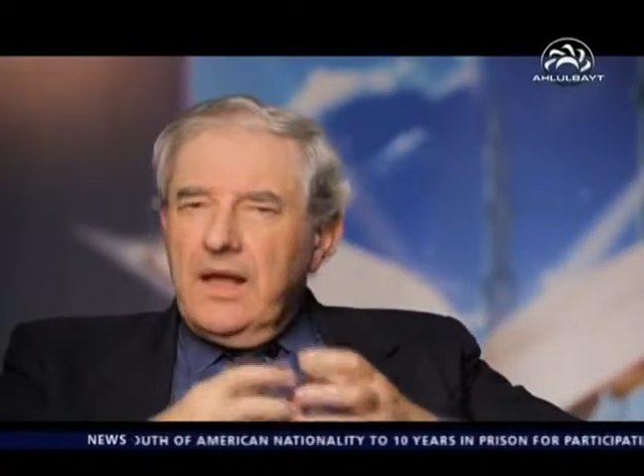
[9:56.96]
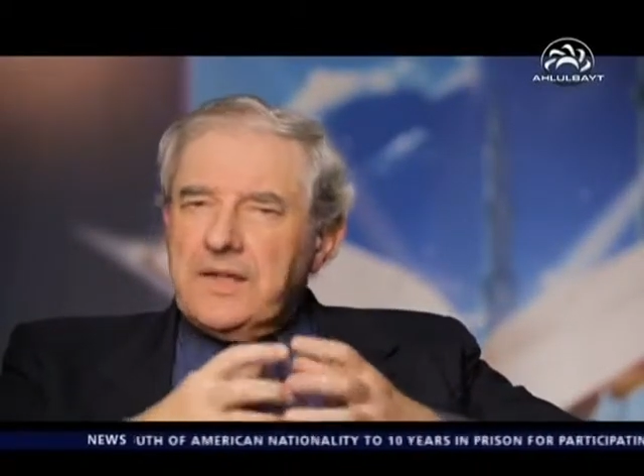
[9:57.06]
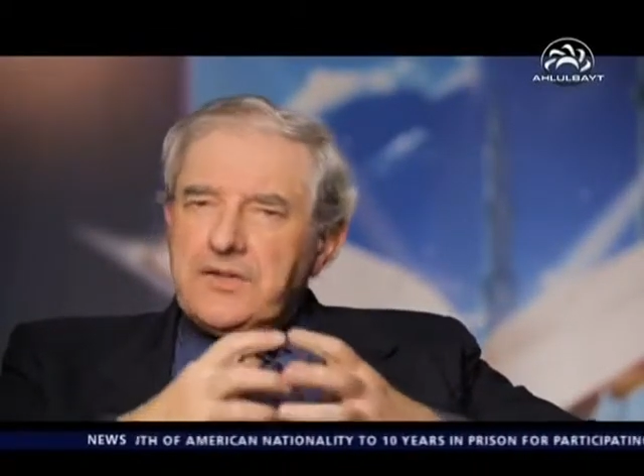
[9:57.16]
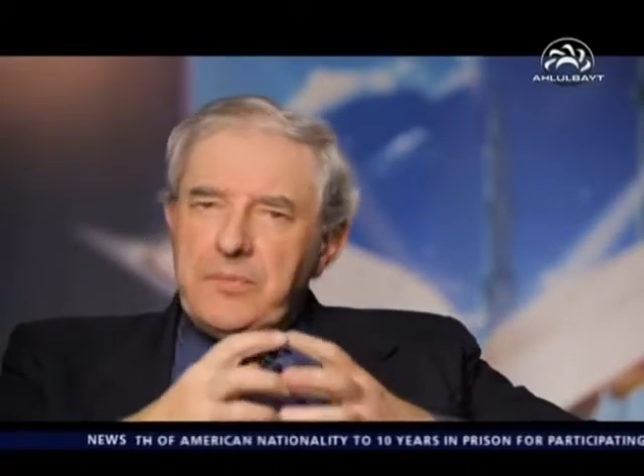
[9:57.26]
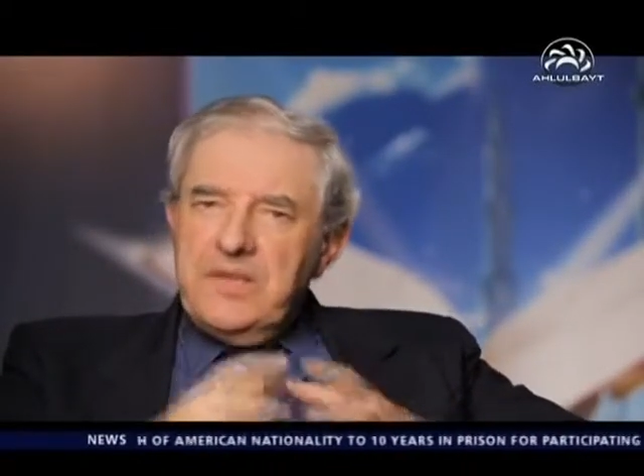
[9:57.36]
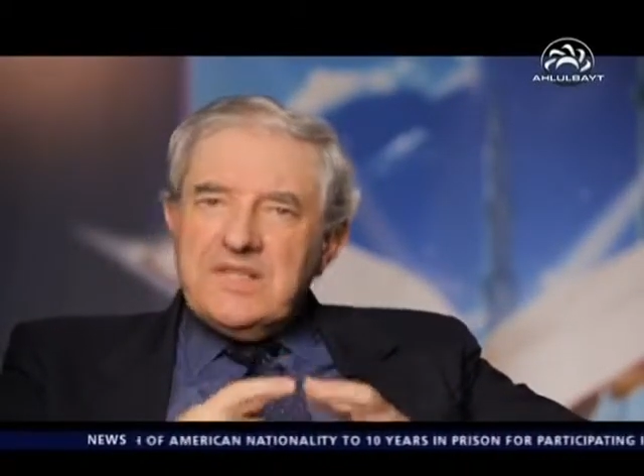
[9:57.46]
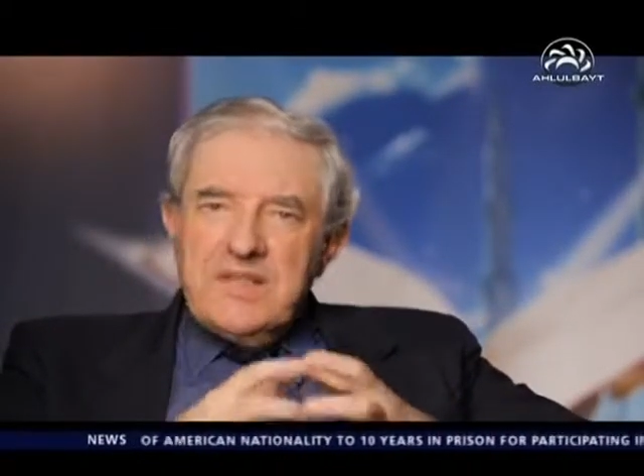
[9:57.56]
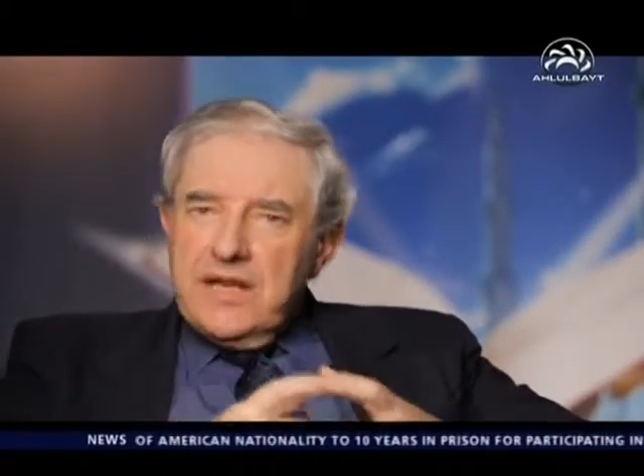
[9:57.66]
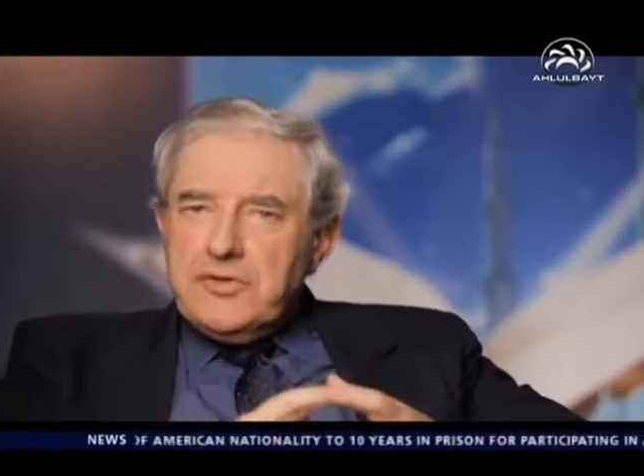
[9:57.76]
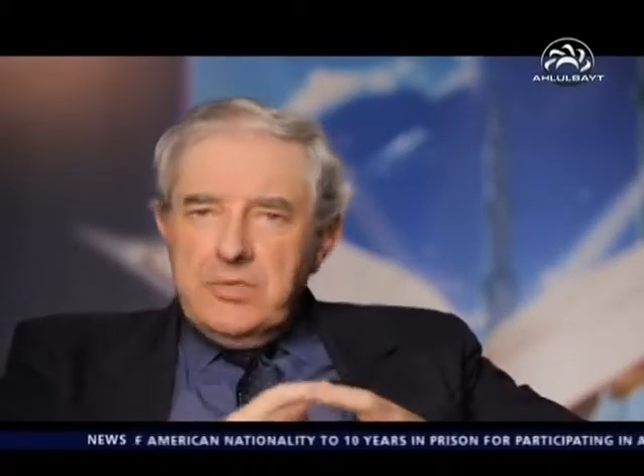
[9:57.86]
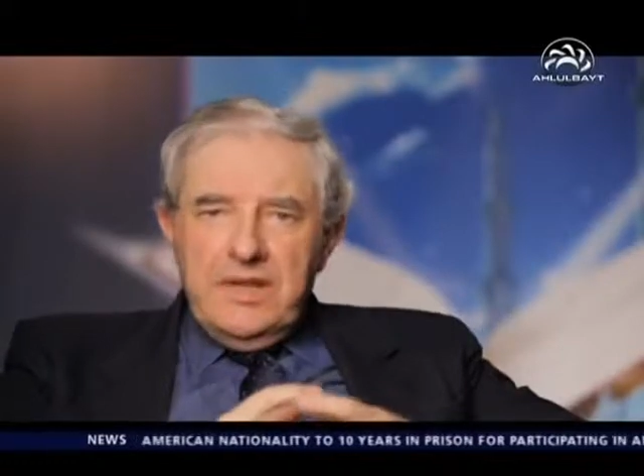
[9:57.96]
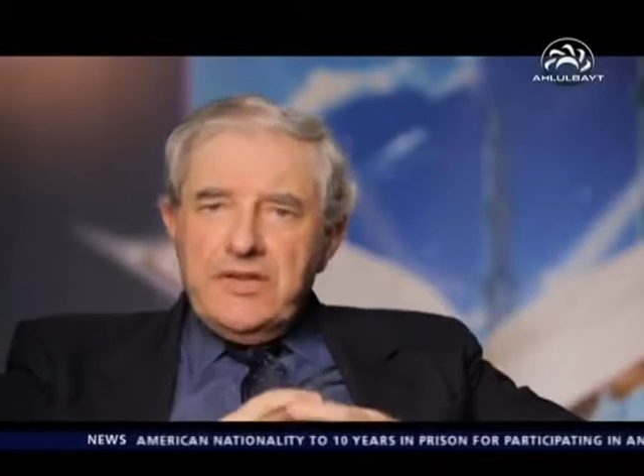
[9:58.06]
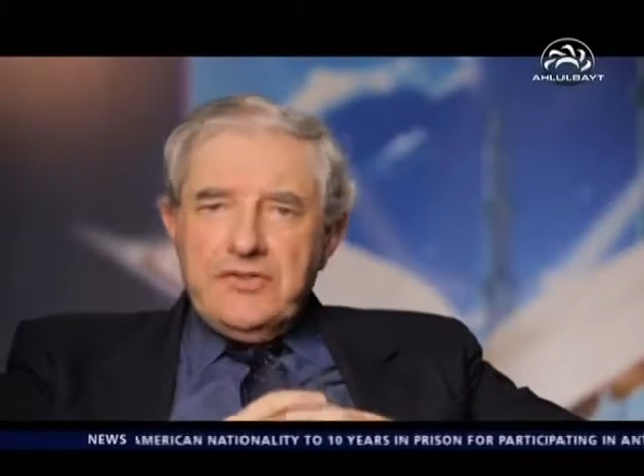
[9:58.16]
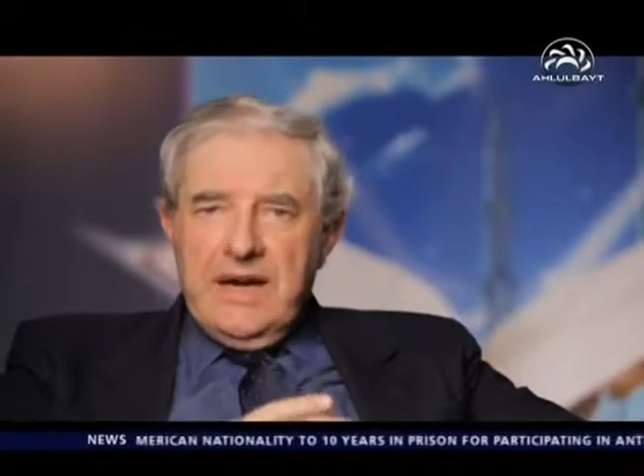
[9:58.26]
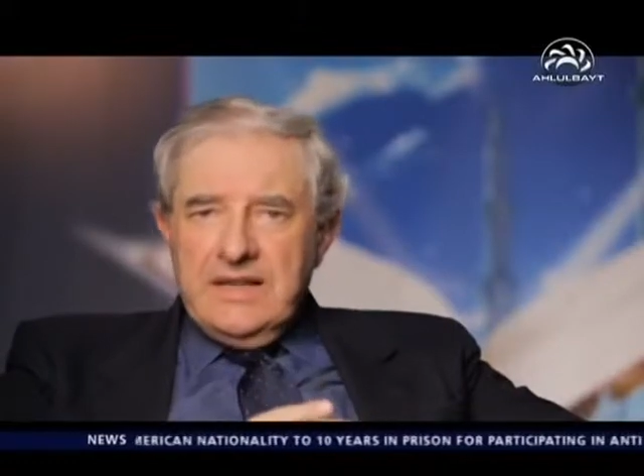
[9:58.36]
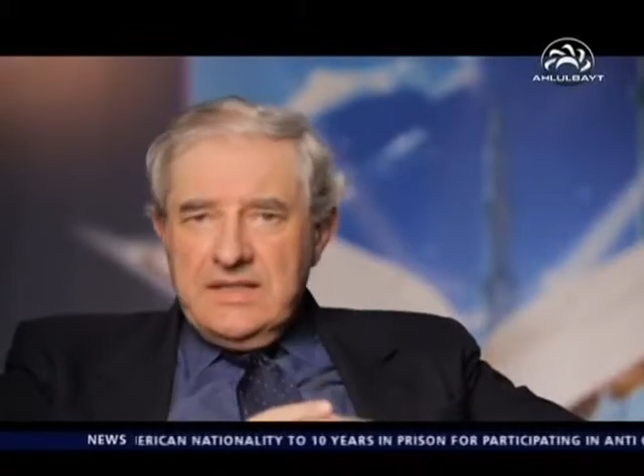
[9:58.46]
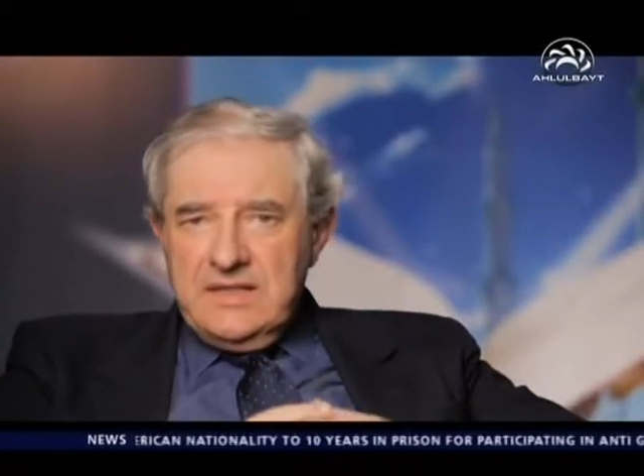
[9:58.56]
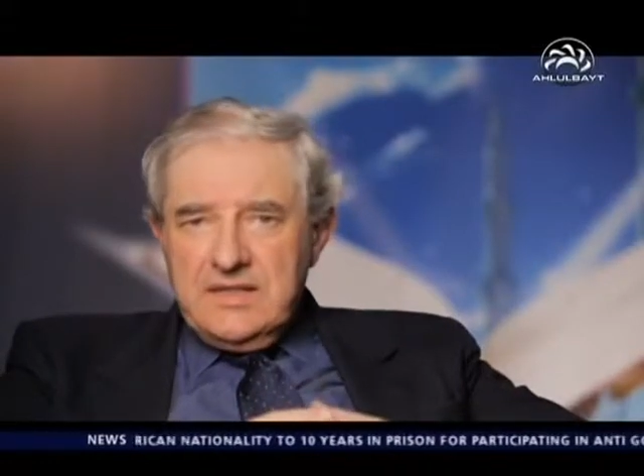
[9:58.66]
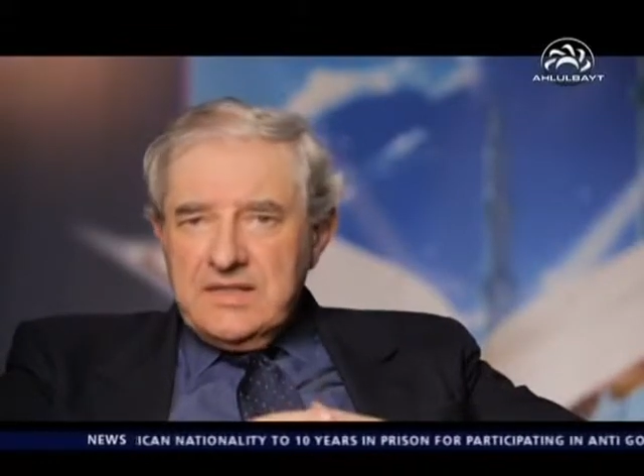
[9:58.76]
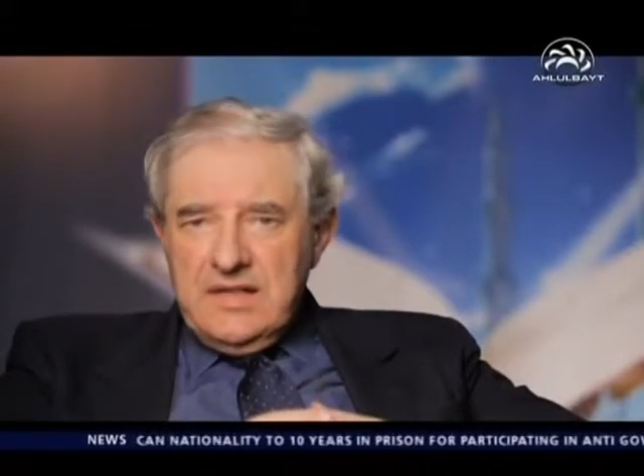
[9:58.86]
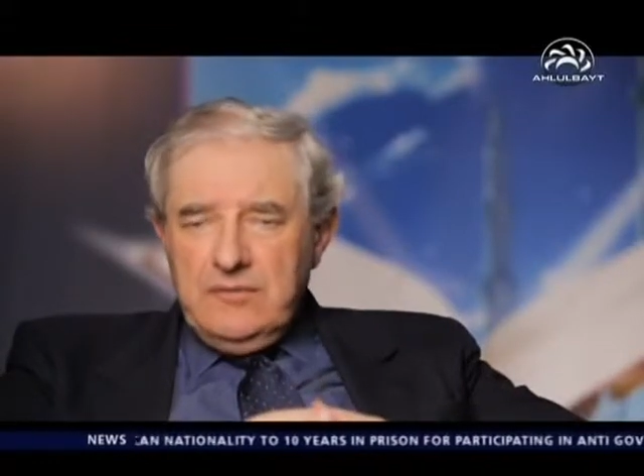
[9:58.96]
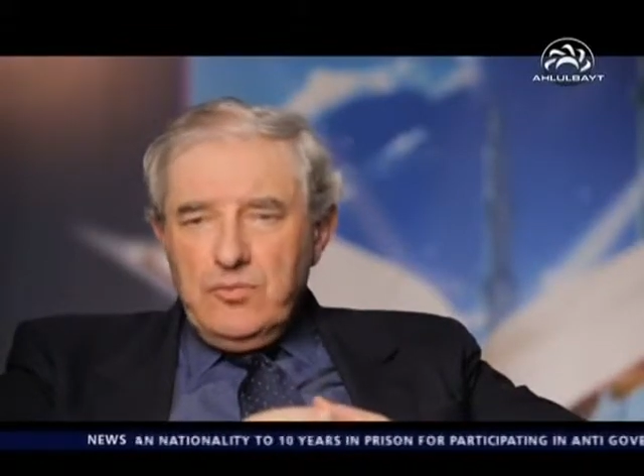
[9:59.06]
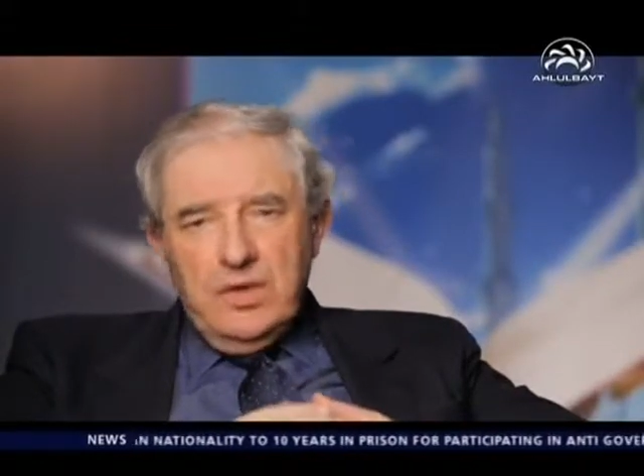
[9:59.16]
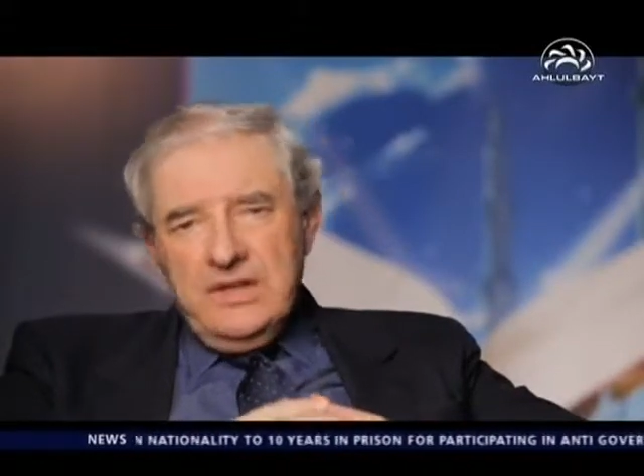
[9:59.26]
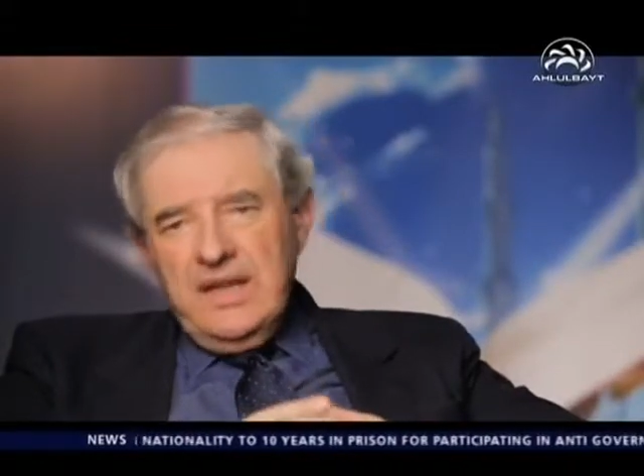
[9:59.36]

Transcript: To be sexually attracted to someone